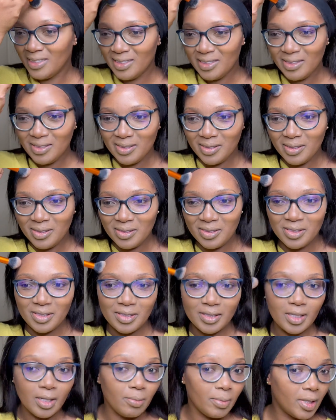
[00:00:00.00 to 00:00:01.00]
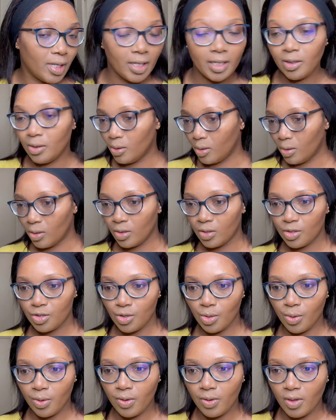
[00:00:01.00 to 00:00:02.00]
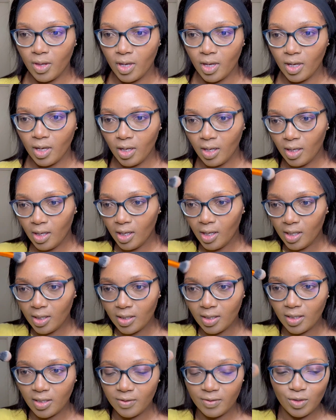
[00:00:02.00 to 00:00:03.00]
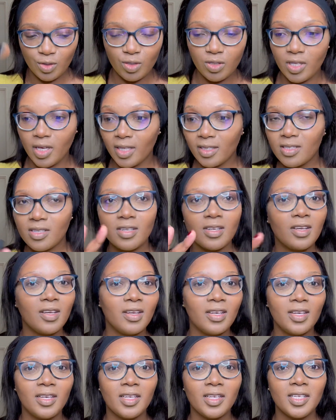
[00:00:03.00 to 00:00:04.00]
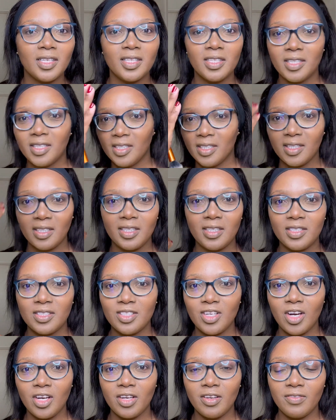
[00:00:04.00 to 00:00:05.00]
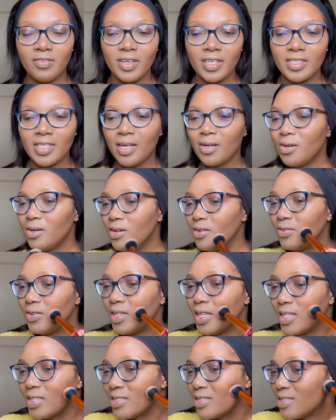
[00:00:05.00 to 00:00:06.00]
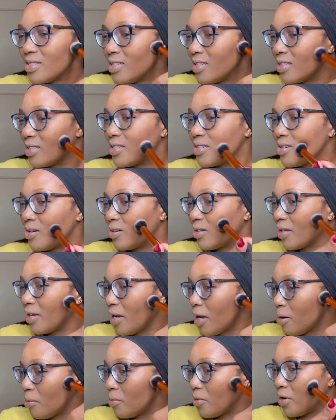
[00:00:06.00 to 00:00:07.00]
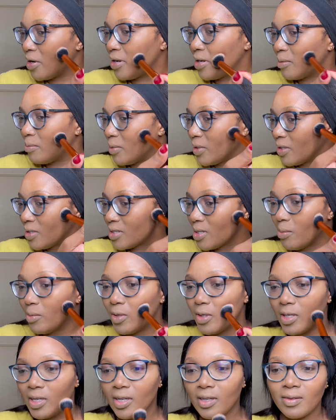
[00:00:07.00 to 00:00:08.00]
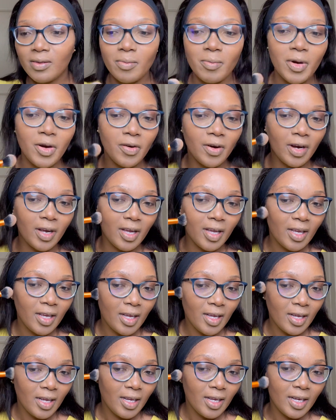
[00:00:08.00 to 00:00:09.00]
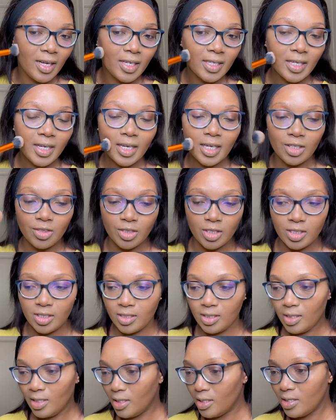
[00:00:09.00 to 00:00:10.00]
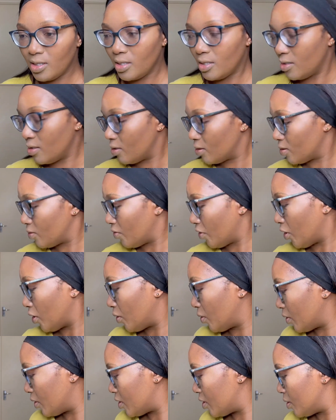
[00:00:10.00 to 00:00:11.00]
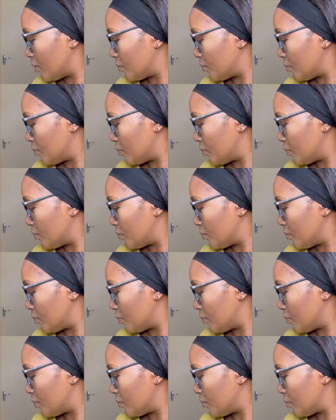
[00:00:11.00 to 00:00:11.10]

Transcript: So you just apply your contour there. It gives you that dark effect. I don't know if you can see it on camera because I'm looking in the mirror and I actually see it. It looks very good.